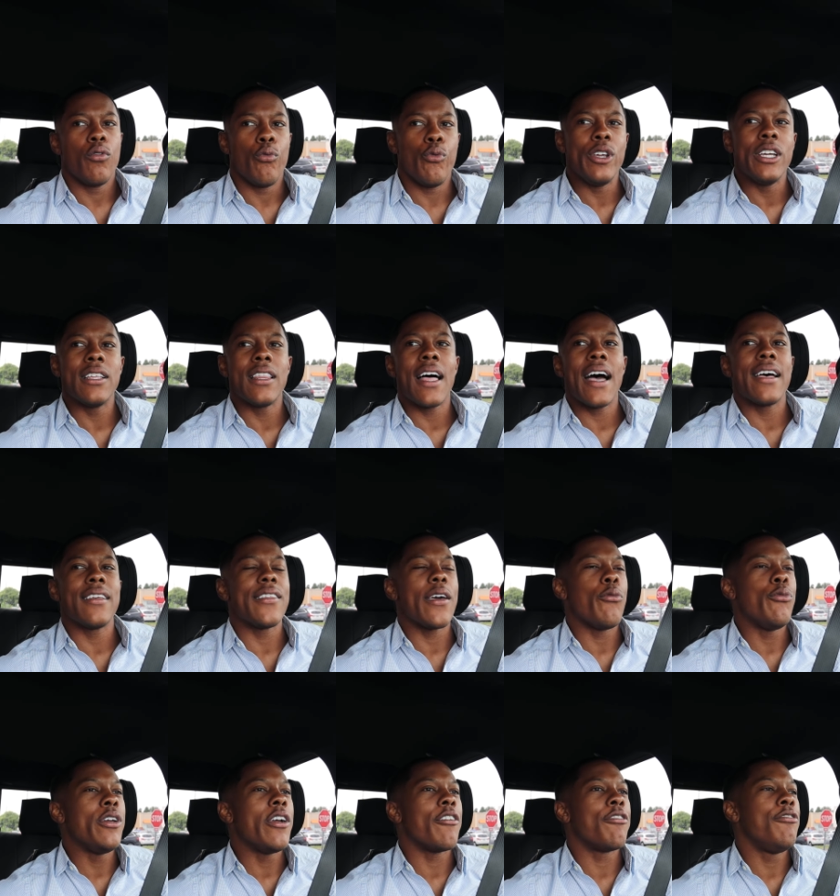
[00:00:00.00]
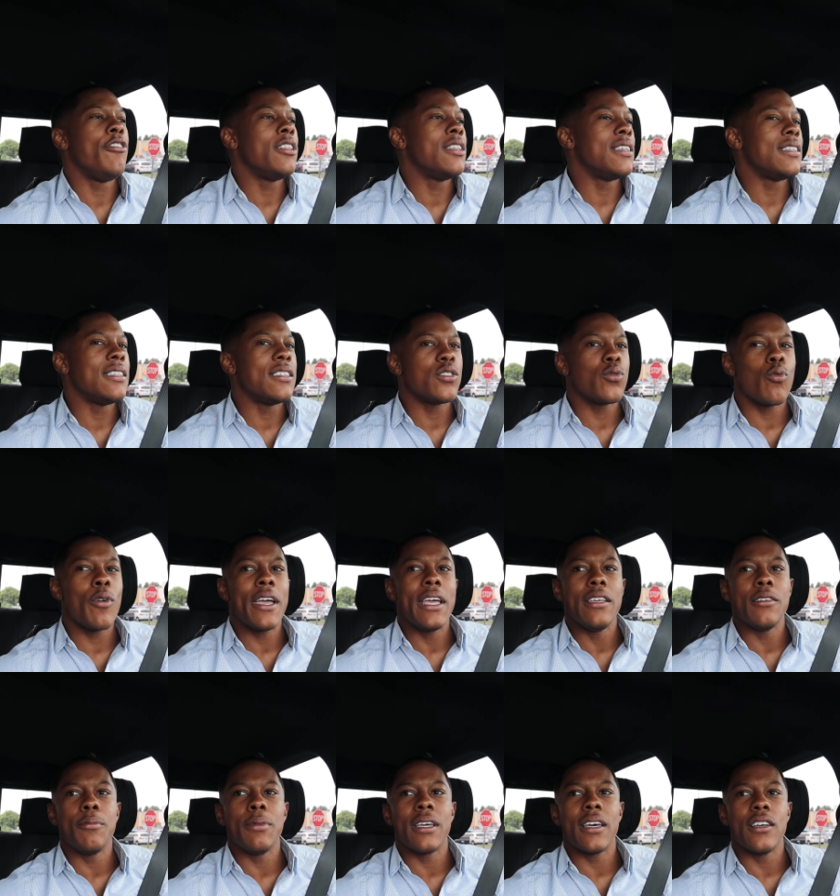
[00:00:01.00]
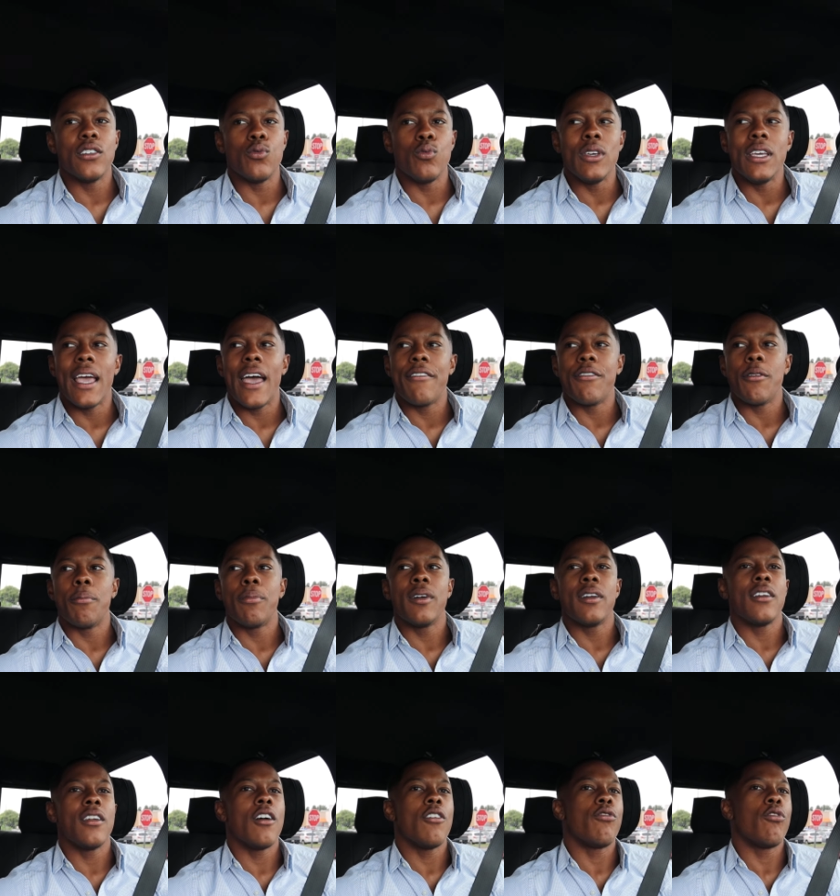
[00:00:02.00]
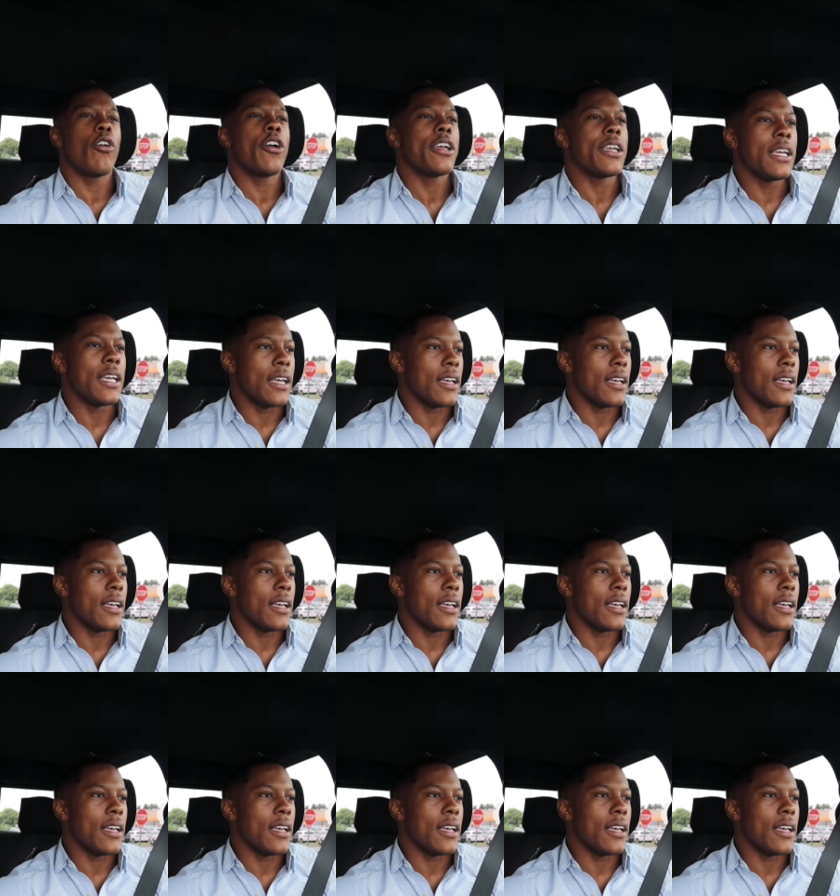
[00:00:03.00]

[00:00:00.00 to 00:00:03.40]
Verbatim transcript: Realize that we are feeling this way is because we haven't put enough work